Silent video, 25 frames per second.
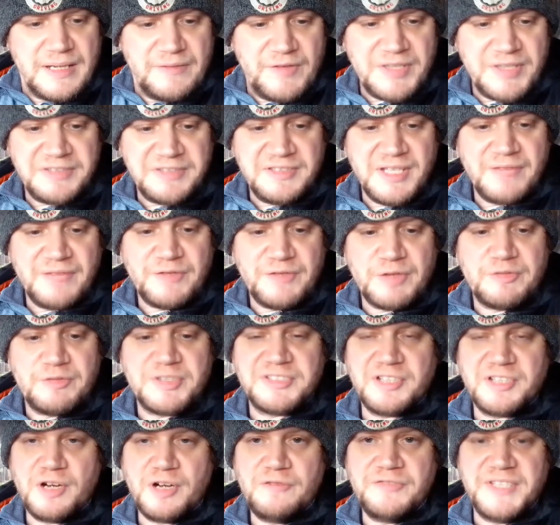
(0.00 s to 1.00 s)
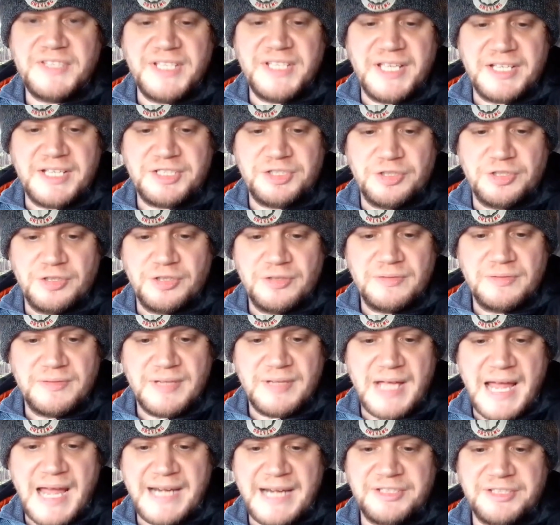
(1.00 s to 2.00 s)
This never resolved the issue,
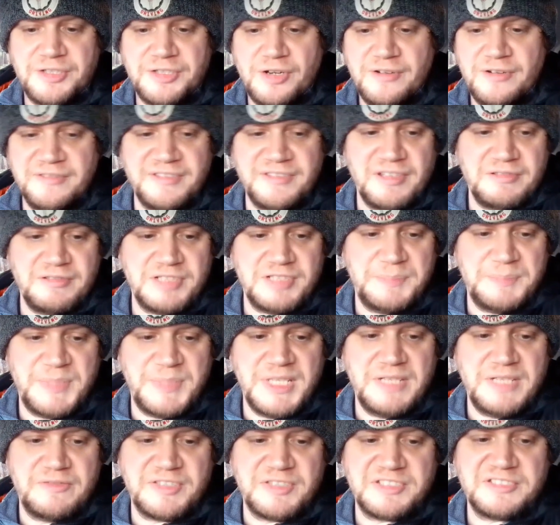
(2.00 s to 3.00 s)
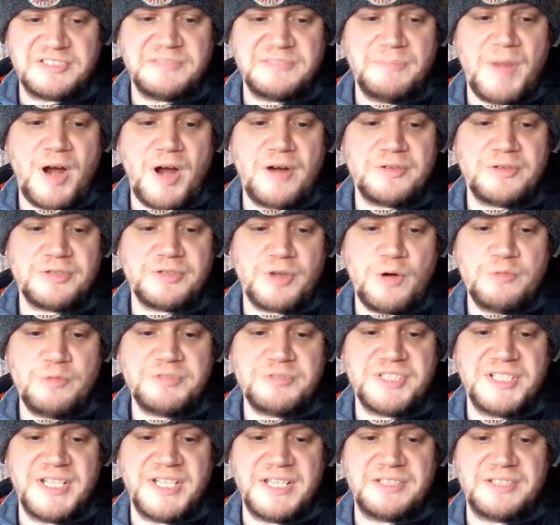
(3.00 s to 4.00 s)
and it turns out to be the smart
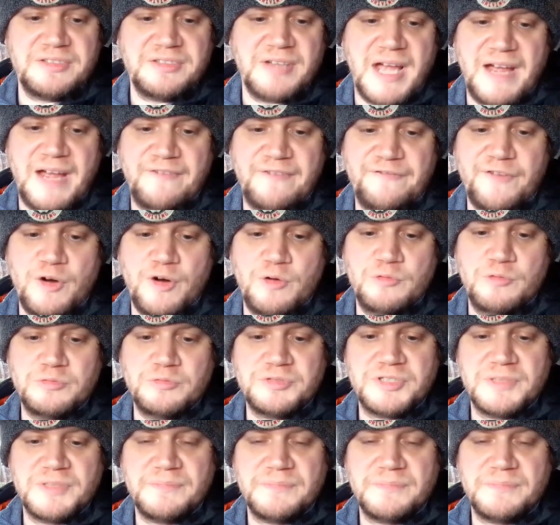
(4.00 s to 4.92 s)
alternator at fault.